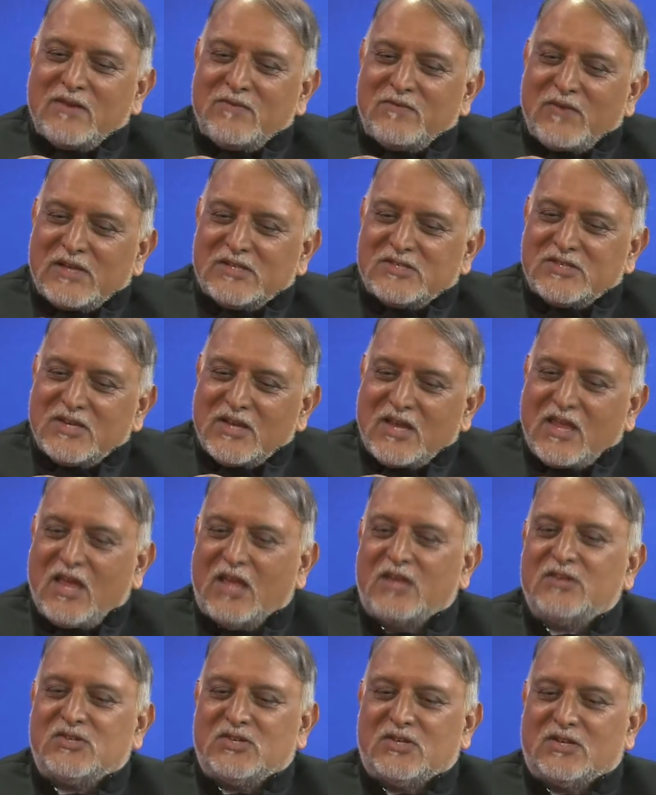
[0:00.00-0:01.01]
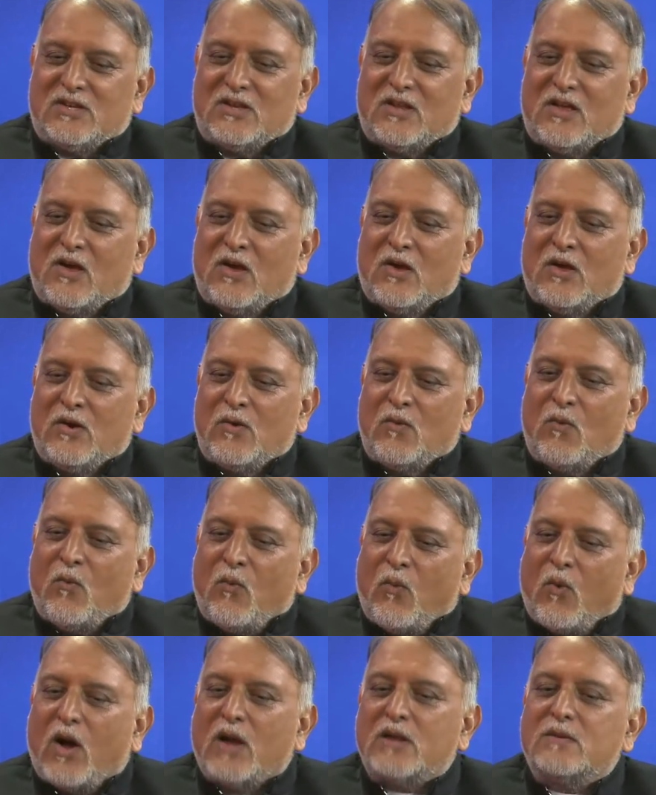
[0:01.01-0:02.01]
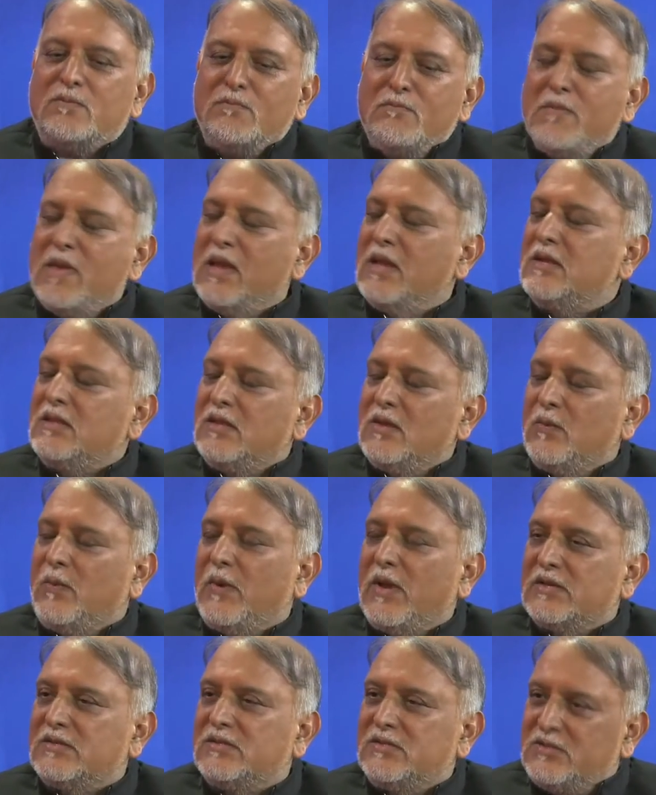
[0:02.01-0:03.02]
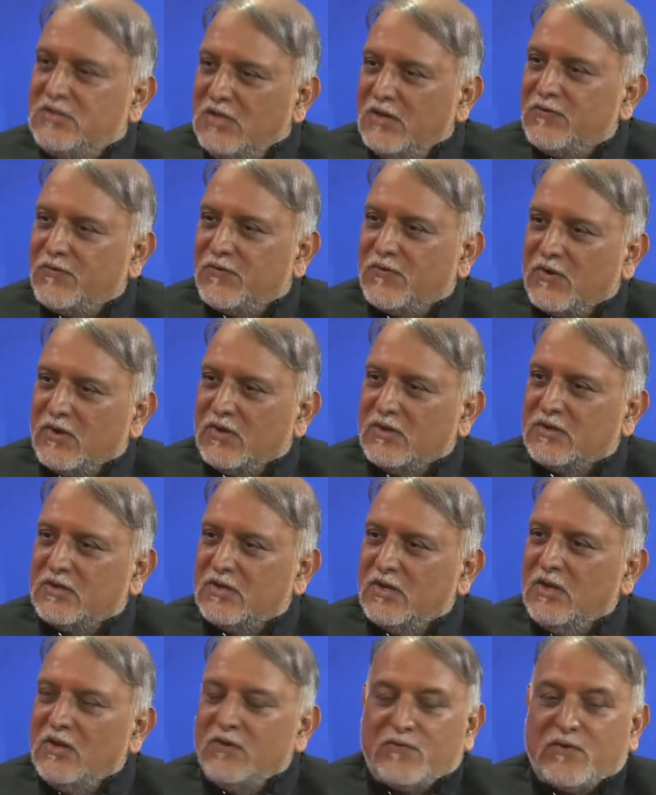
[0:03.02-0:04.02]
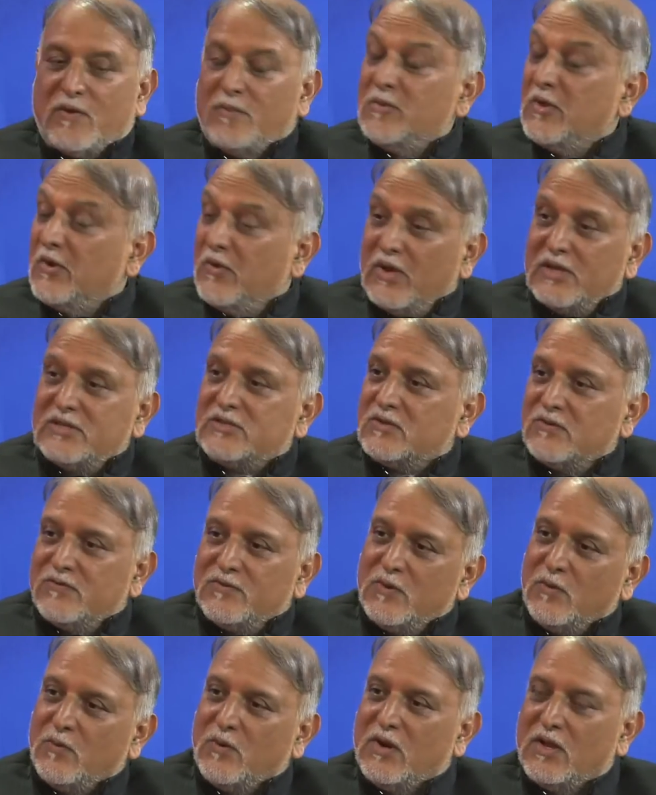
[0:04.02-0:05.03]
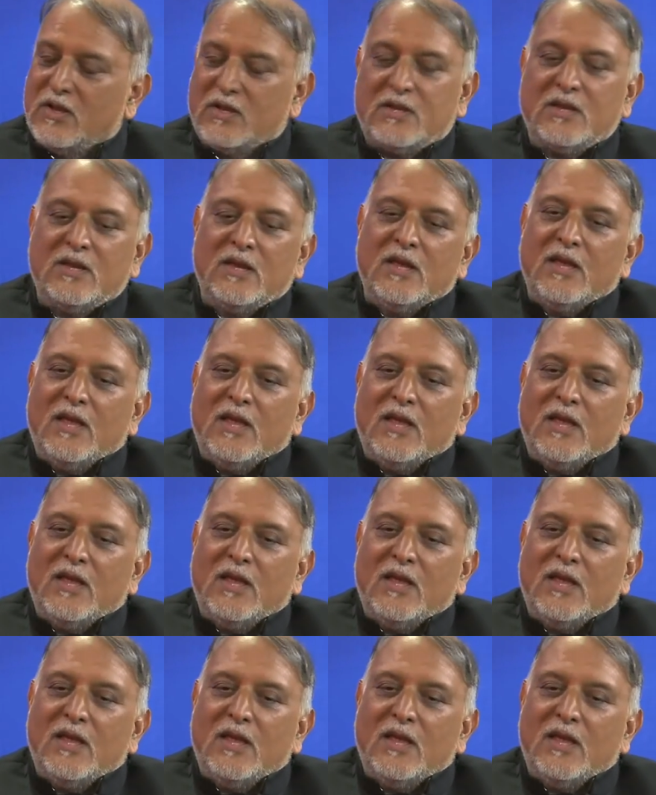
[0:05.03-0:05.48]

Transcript: investigation on what made the West different from the rest of the world,